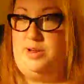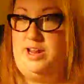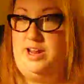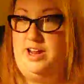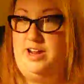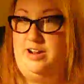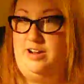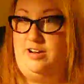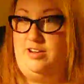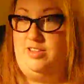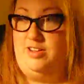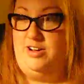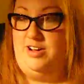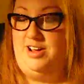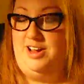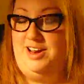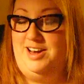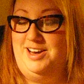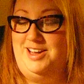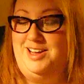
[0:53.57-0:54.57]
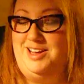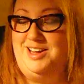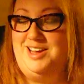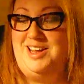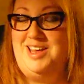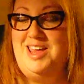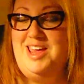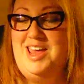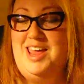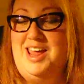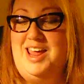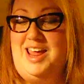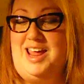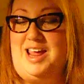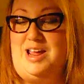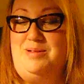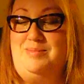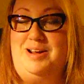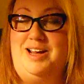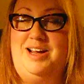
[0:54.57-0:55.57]
my hair a lot,
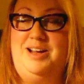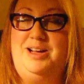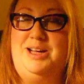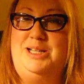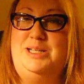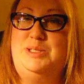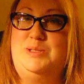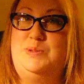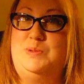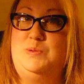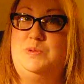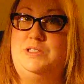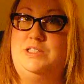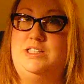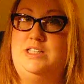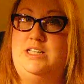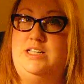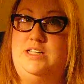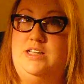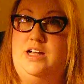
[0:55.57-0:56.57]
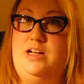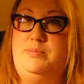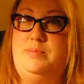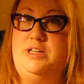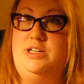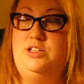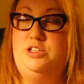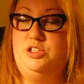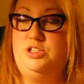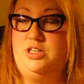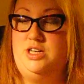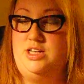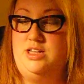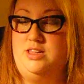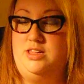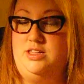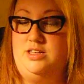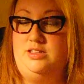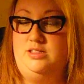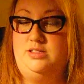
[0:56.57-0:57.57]
and my hair gets really damaged,
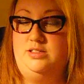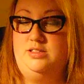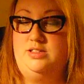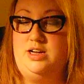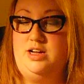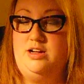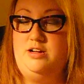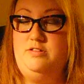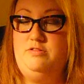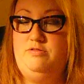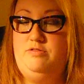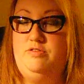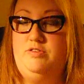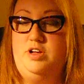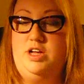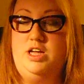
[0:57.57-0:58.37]
and this stuff